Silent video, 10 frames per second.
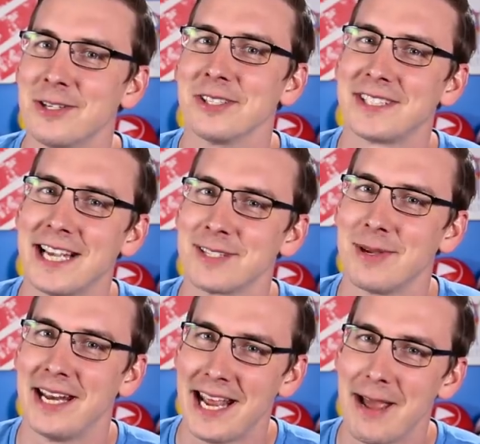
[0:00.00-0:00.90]
drill
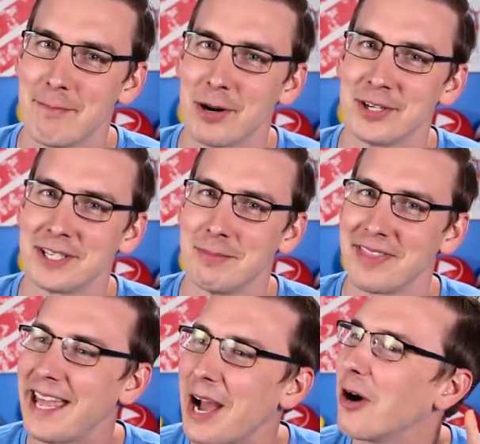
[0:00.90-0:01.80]
salesman in person,
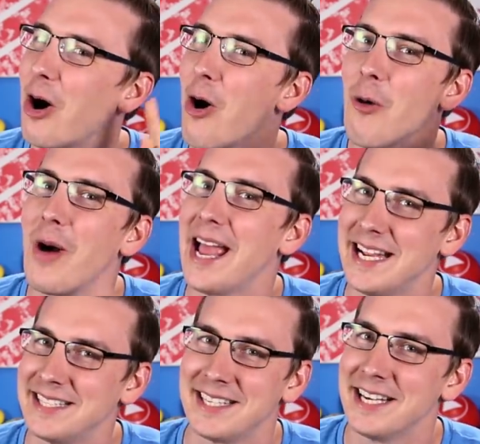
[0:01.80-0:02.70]
but they are
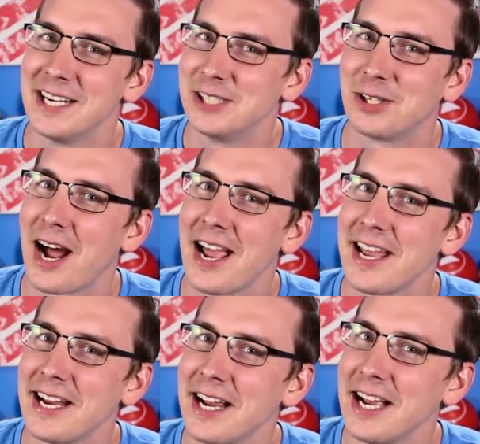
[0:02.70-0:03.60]
always
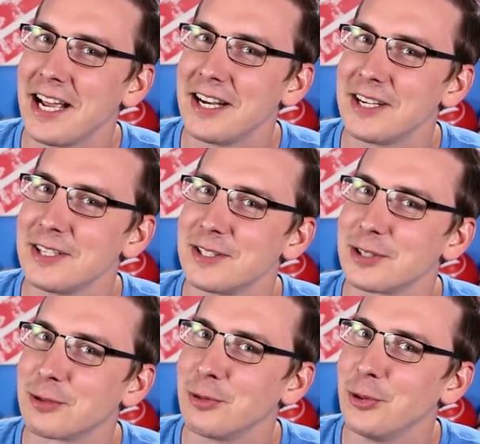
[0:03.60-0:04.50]
trying to
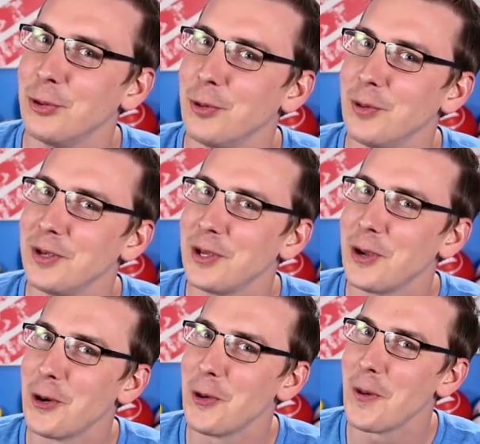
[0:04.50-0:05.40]
screw
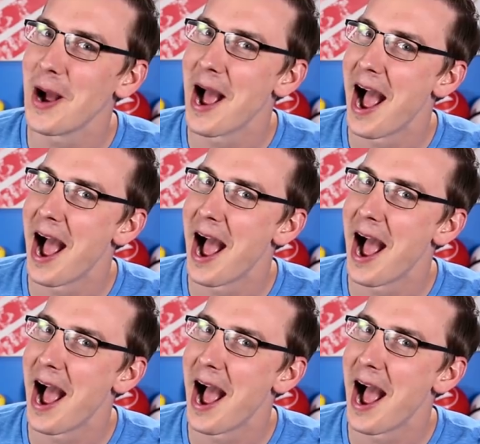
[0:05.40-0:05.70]
you.